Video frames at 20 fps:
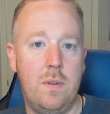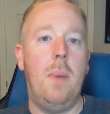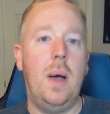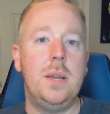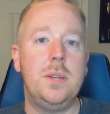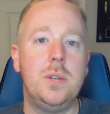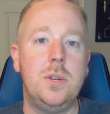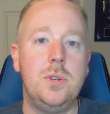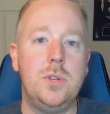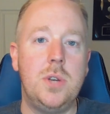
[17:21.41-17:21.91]
but
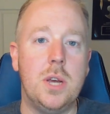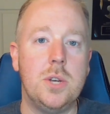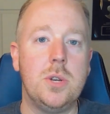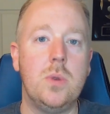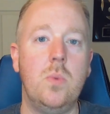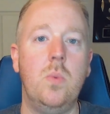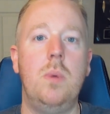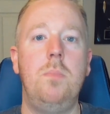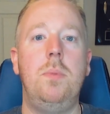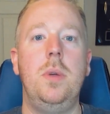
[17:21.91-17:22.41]
my
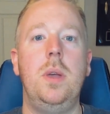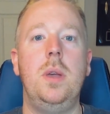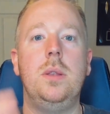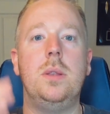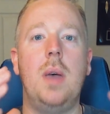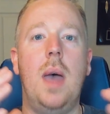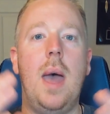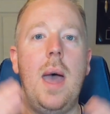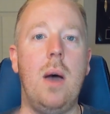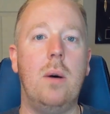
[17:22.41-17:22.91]
suggestion would
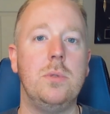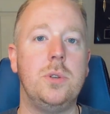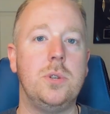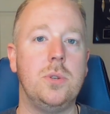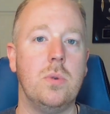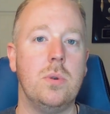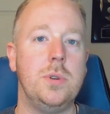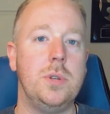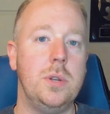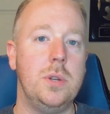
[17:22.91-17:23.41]
be to
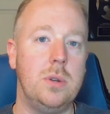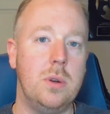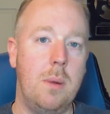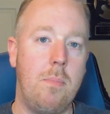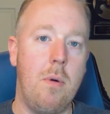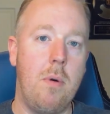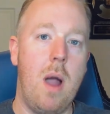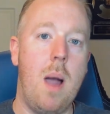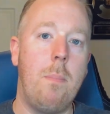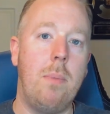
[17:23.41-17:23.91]
outsource it
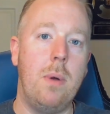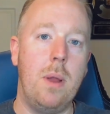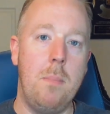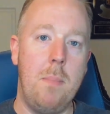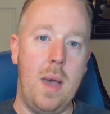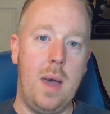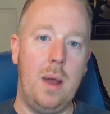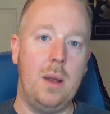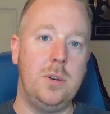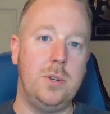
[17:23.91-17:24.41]
to a
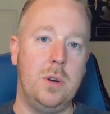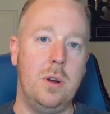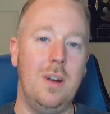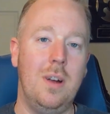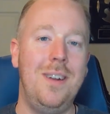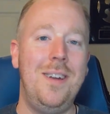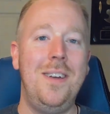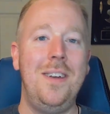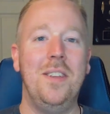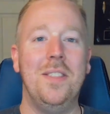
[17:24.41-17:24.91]
property
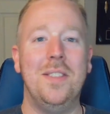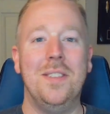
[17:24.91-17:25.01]
manager.